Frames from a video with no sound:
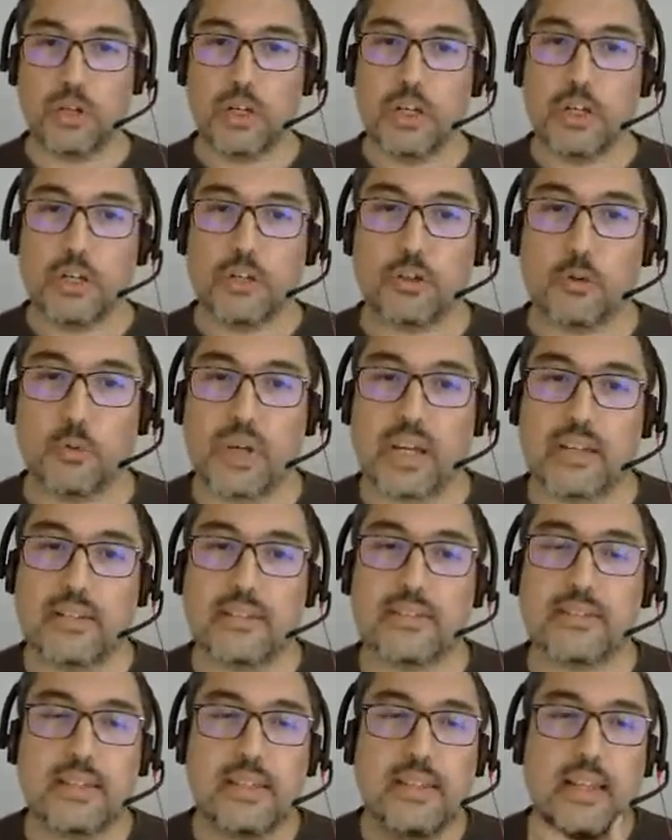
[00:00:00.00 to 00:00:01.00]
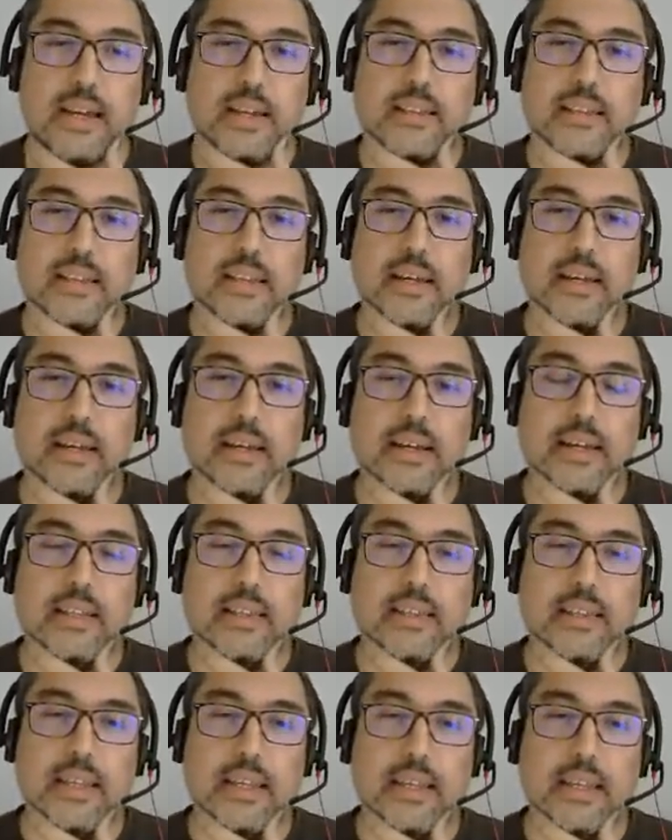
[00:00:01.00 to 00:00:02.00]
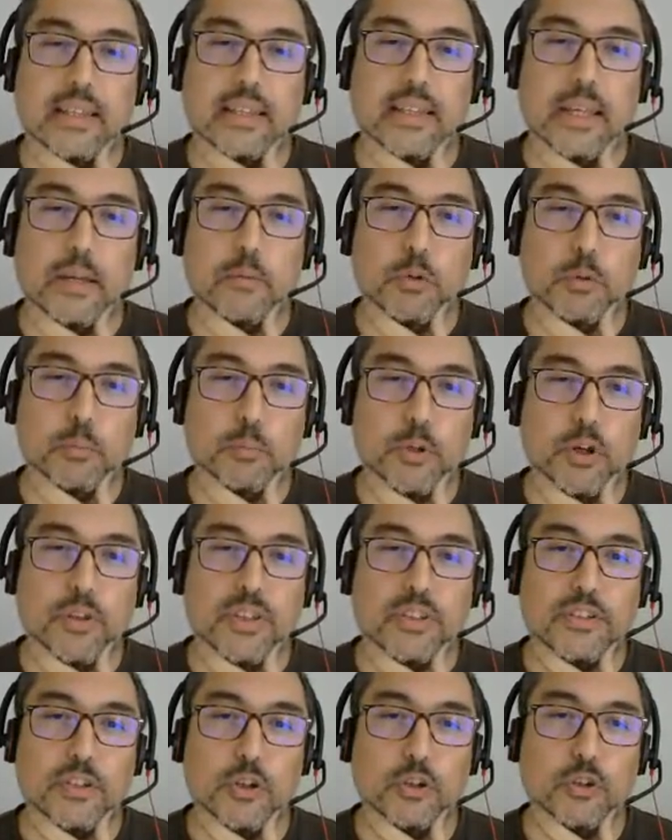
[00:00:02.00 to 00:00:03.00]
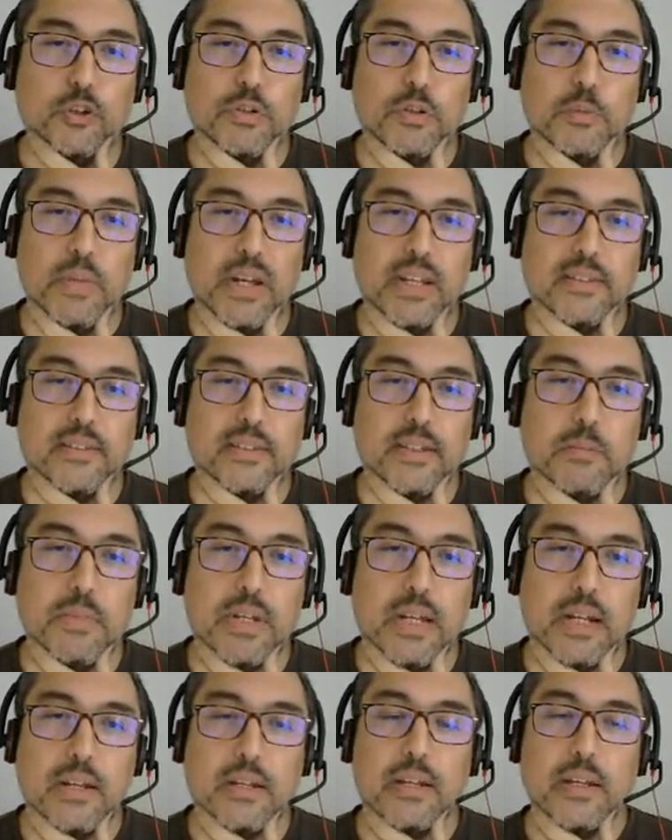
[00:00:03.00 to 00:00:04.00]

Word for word: So we can see that uh, the, the boot process is going to be very similar.